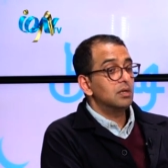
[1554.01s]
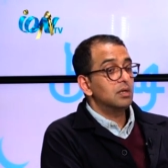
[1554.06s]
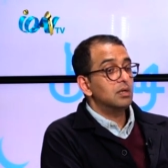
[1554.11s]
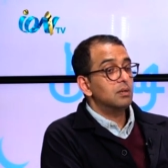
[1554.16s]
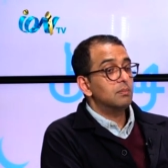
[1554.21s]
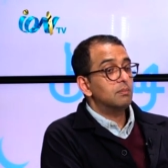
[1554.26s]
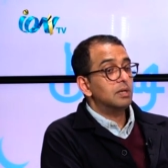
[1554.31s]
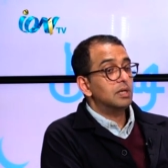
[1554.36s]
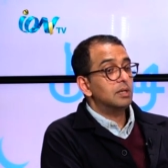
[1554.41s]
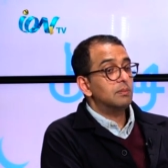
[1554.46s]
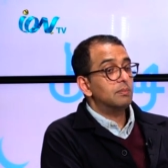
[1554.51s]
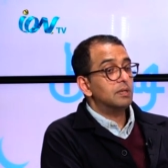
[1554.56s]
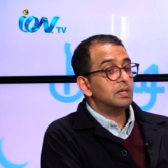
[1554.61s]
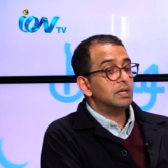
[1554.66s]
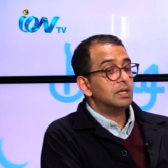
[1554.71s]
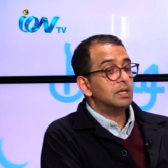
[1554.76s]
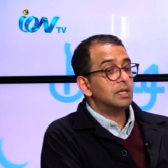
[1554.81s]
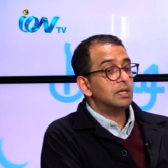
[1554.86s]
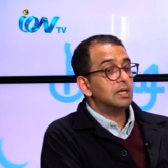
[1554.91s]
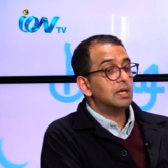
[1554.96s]
it may
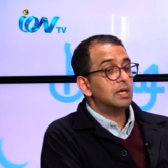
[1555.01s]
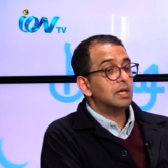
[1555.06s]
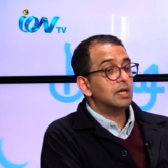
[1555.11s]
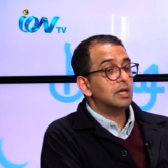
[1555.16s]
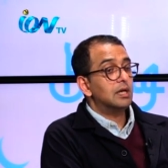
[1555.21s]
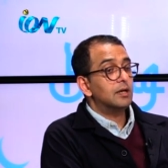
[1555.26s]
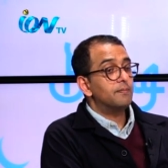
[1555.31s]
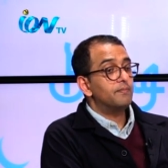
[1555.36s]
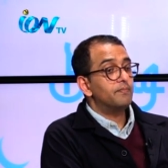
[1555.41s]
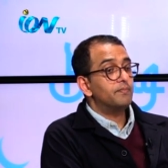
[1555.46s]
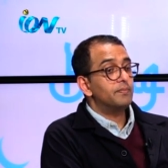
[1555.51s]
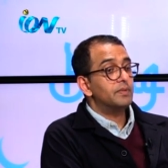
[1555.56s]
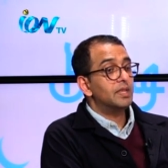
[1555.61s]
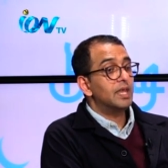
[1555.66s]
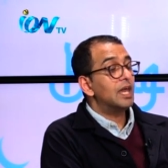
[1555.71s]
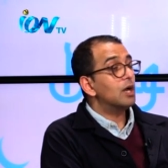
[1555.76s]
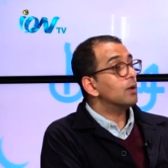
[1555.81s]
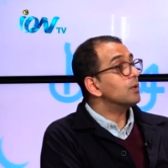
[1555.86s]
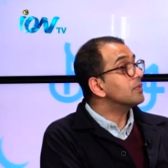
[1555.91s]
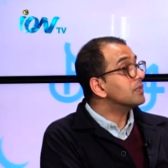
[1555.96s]
be
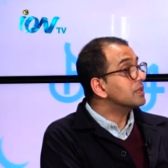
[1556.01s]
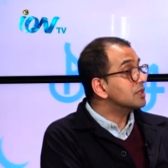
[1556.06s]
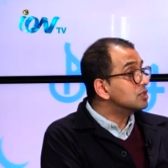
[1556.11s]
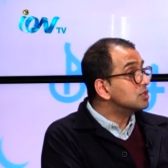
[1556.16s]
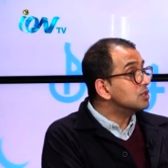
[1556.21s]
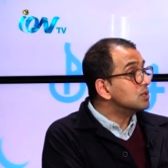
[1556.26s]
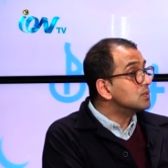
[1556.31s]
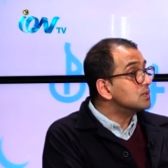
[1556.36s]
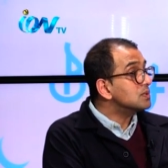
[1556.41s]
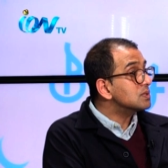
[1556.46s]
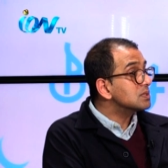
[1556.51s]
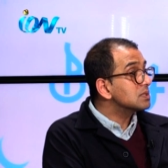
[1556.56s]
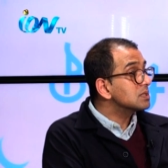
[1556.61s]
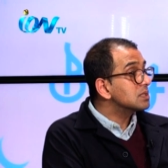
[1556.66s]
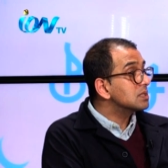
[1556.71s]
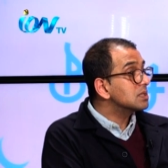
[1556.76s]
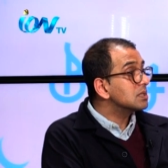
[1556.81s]
health issues,